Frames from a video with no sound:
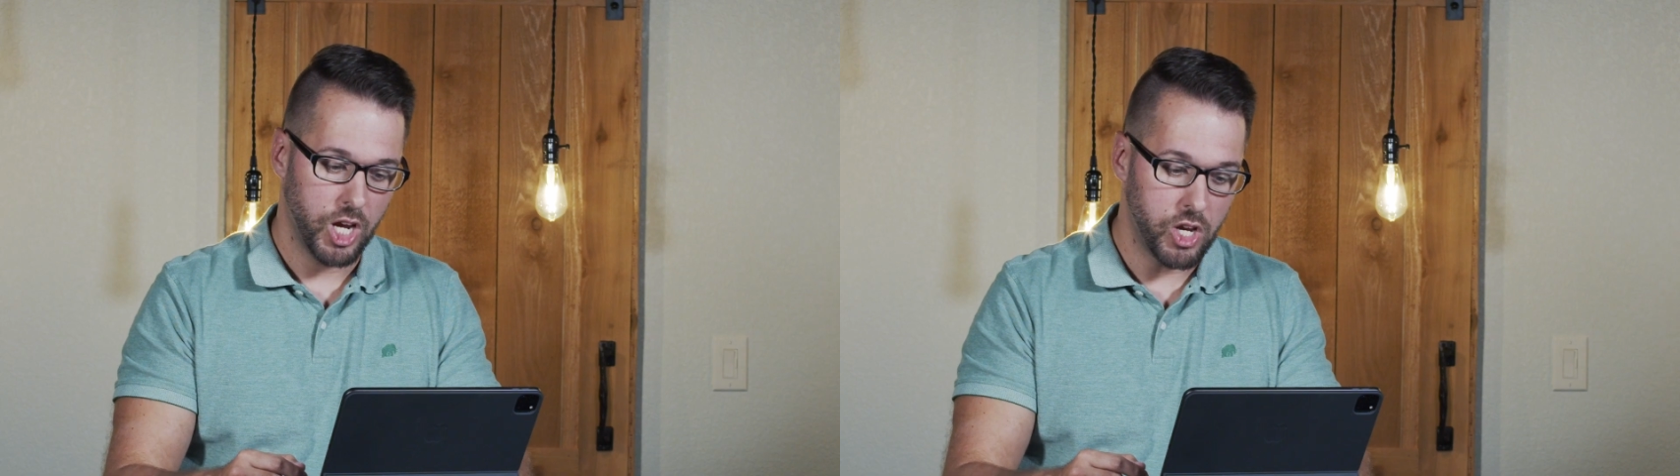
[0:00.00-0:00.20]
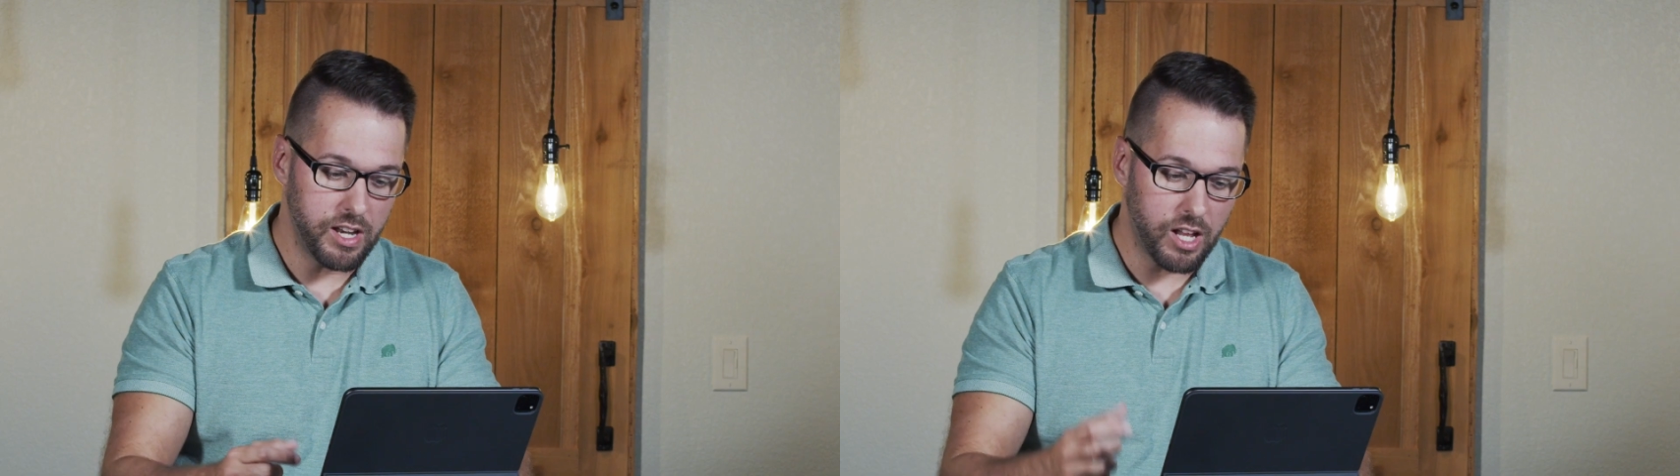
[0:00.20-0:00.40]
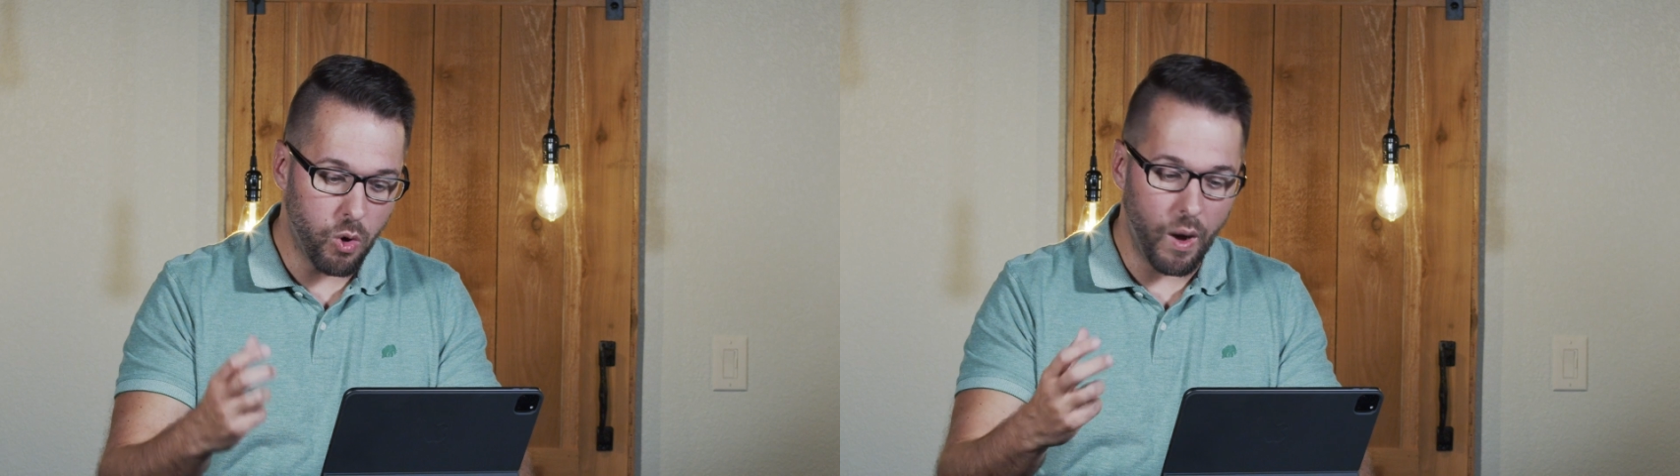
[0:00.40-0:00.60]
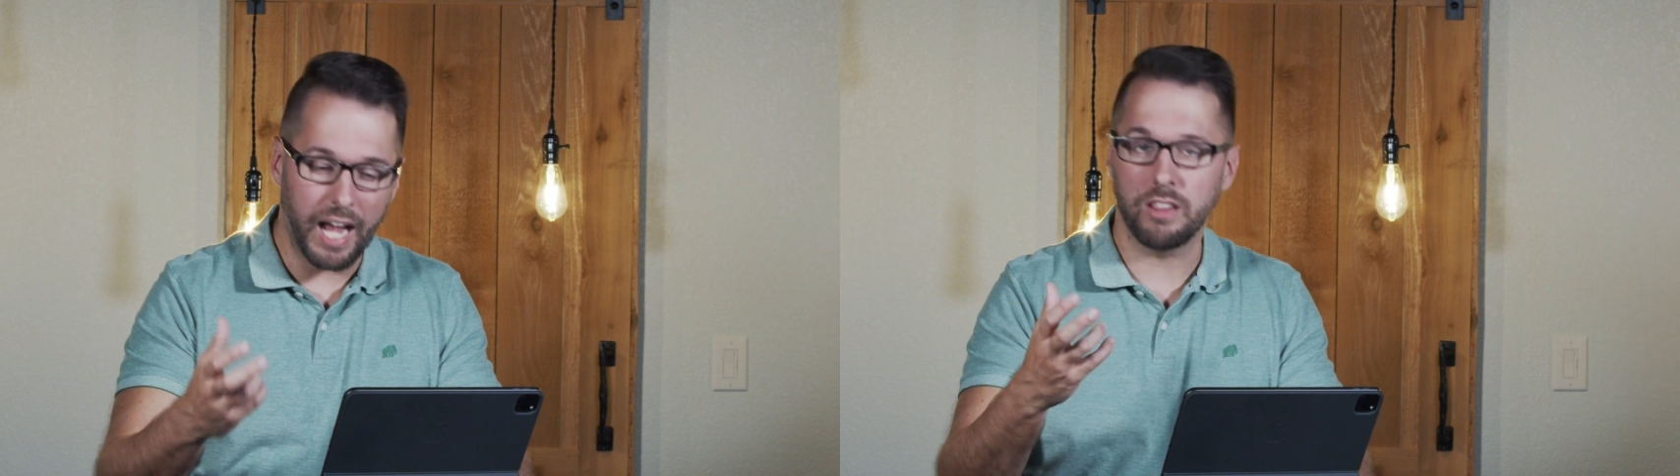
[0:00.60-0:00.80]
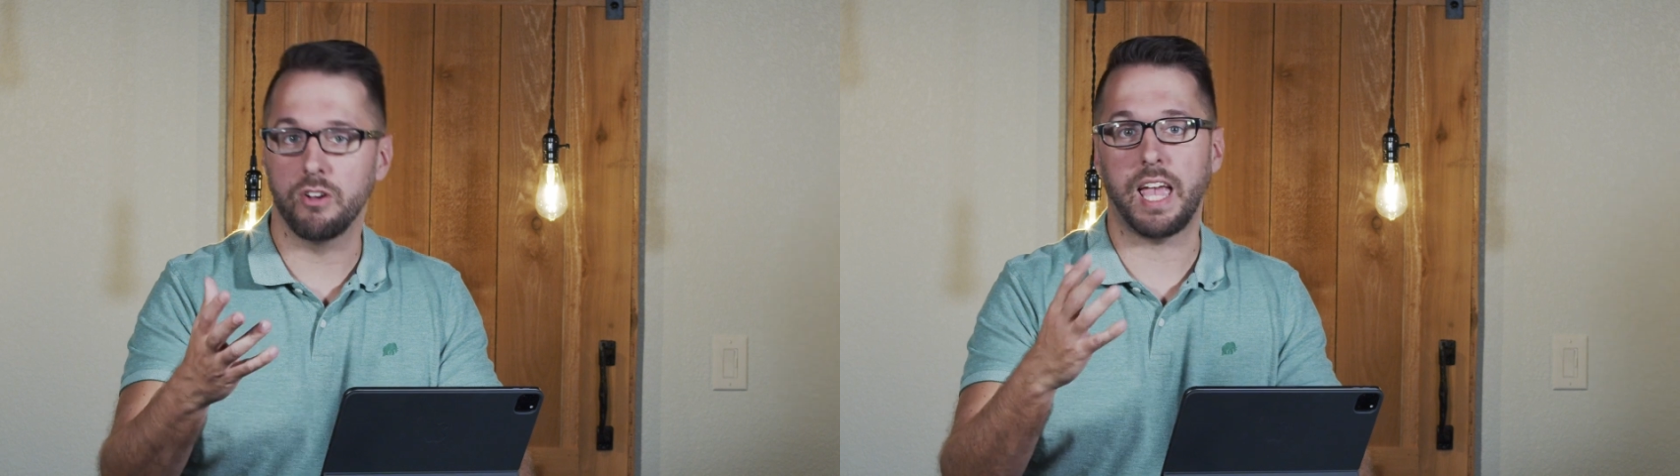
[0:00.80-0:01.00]
You need a
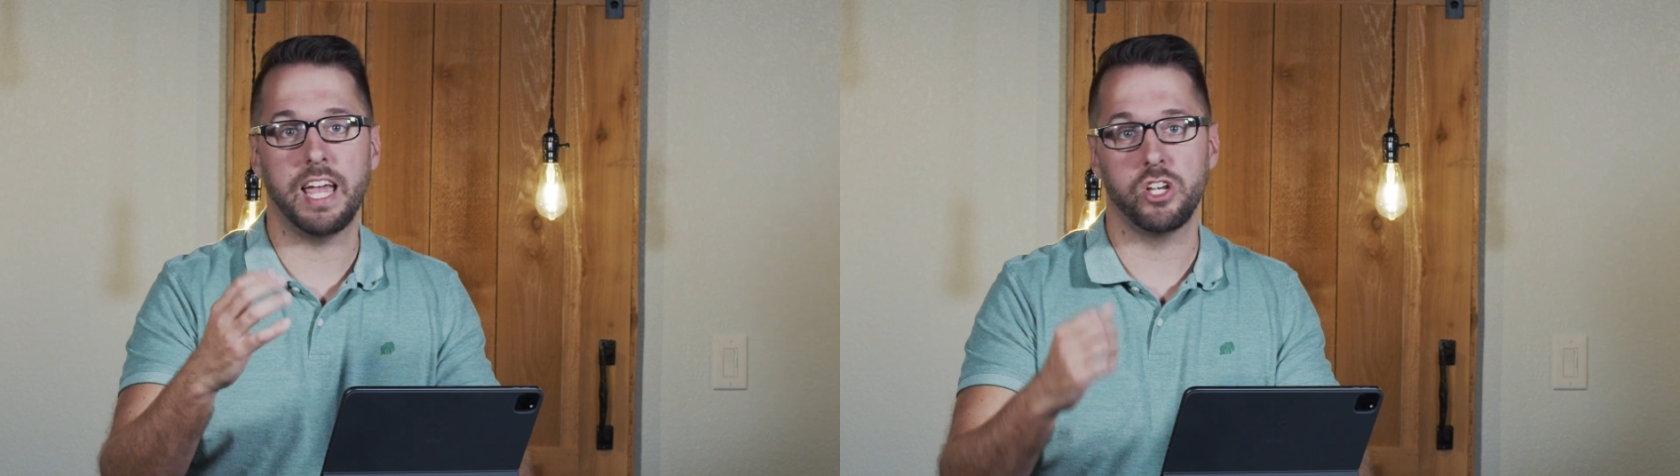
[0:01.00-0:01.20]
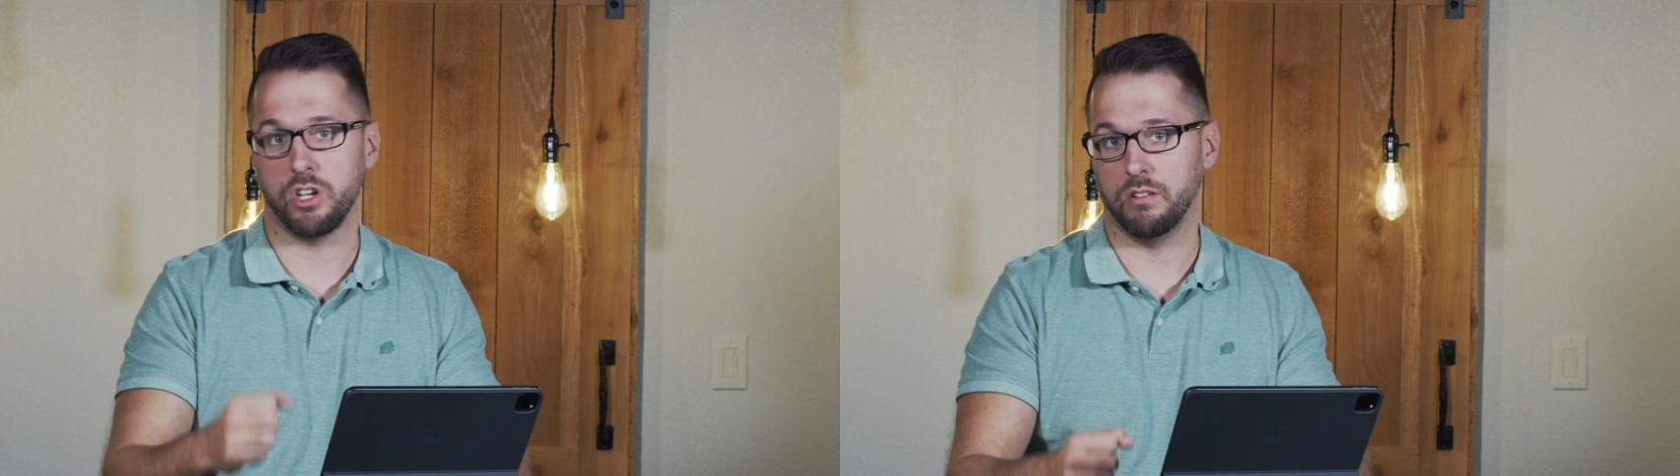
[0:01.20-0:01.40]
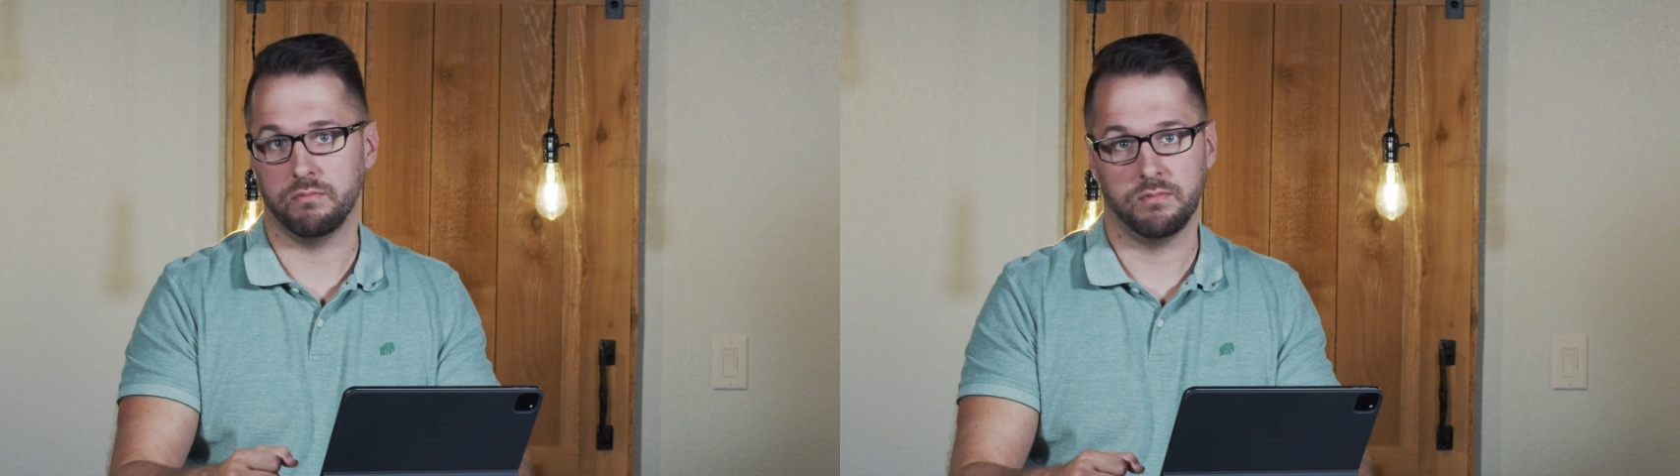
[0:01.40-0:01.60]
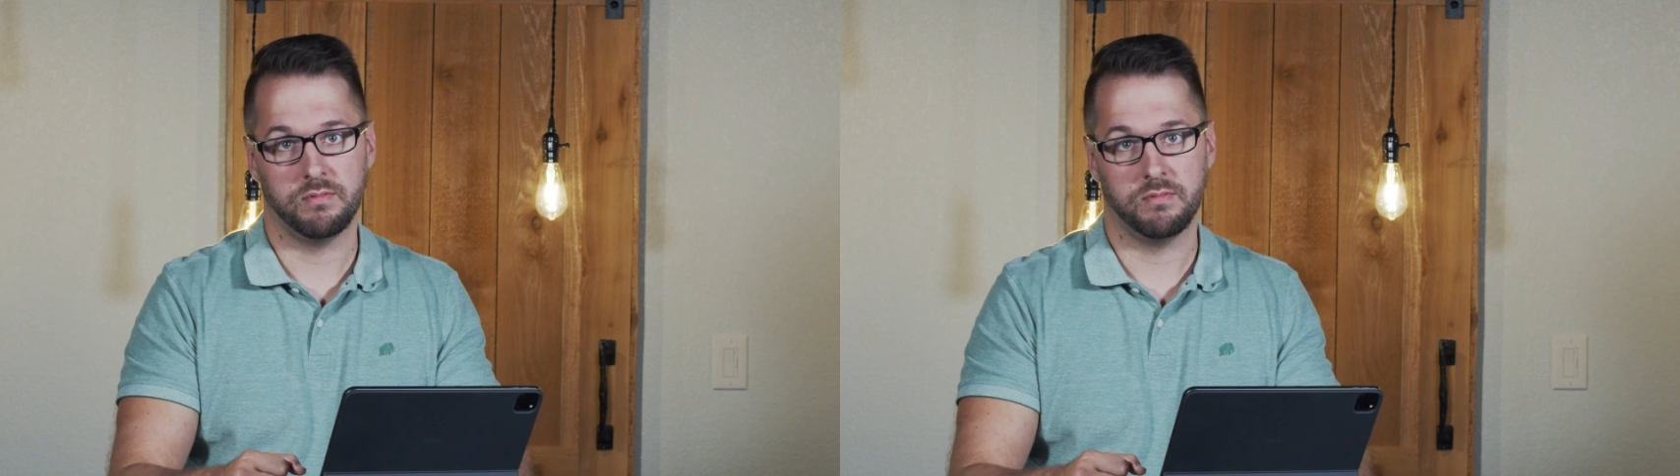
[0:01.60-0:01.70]
quiet location.